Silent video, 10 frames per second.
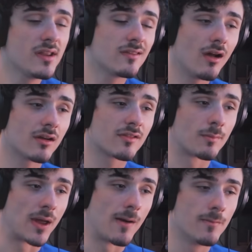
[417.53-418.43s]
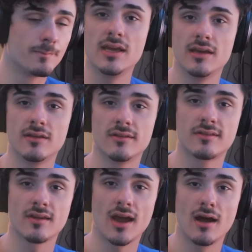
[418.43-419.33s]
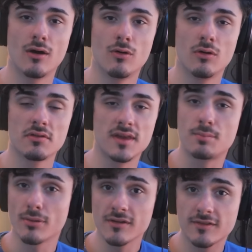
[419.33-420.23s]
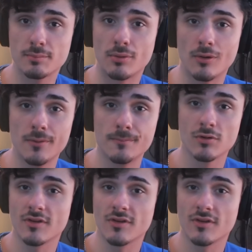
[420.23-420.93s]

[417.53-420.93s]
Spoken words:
he talks about is how the principal was